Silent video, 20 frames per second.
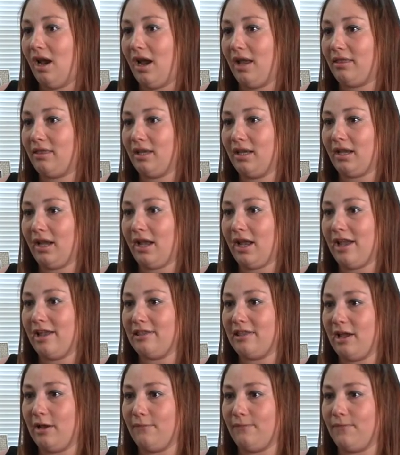I think I
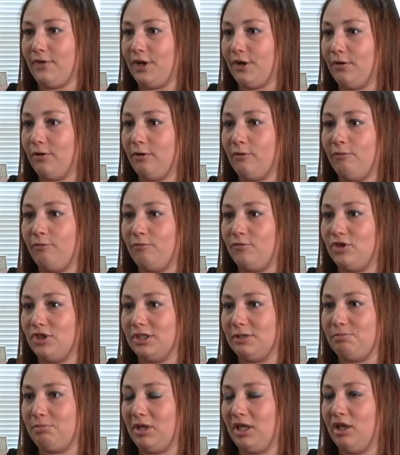had that fear of
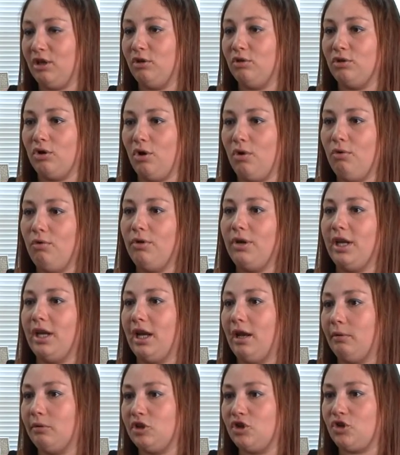just being alone,
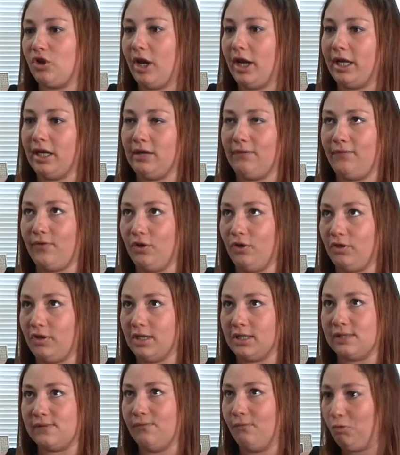and I was trying to fill
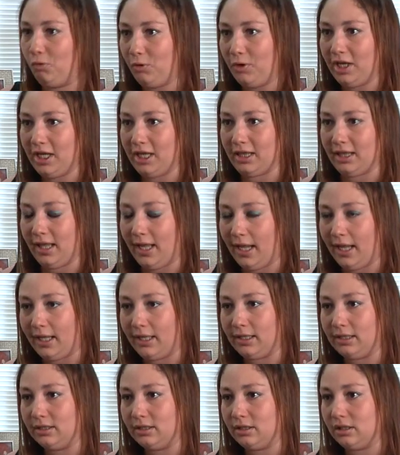this void
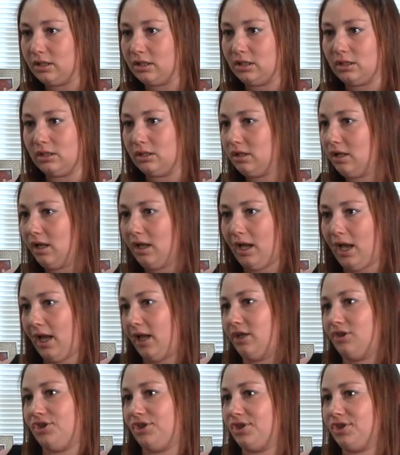that
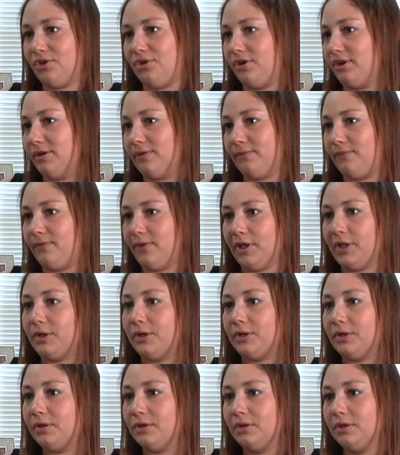I just couldn't
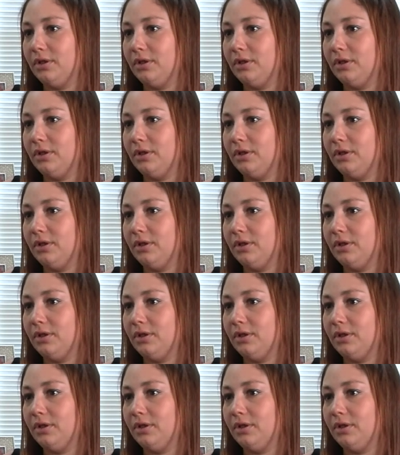fill.